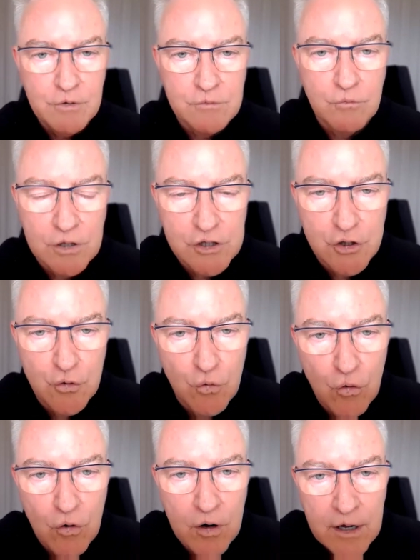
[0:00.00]
what's
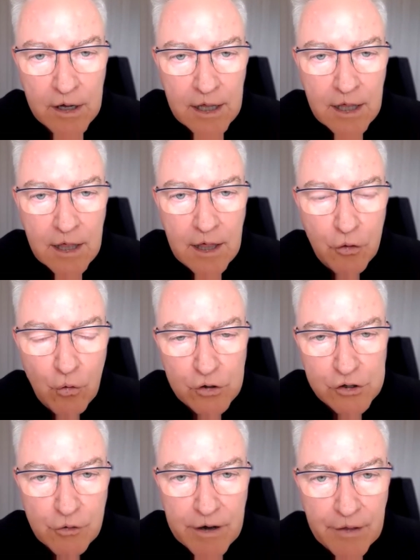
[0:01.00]
your
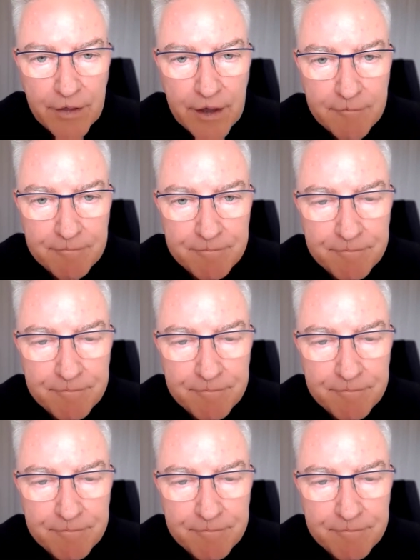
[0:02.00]
thoughts around that?